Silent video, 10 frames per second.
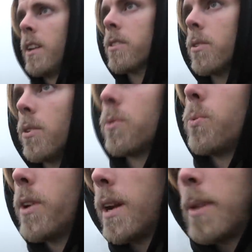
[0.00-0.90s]
So don't
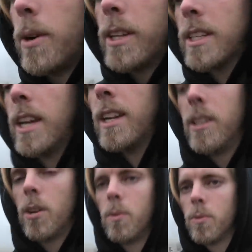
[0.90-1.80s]
worry about it.
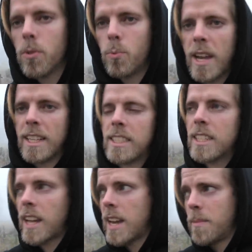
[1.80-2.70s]
Don't
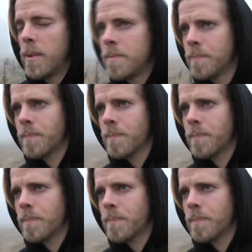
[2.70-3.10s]
waste time.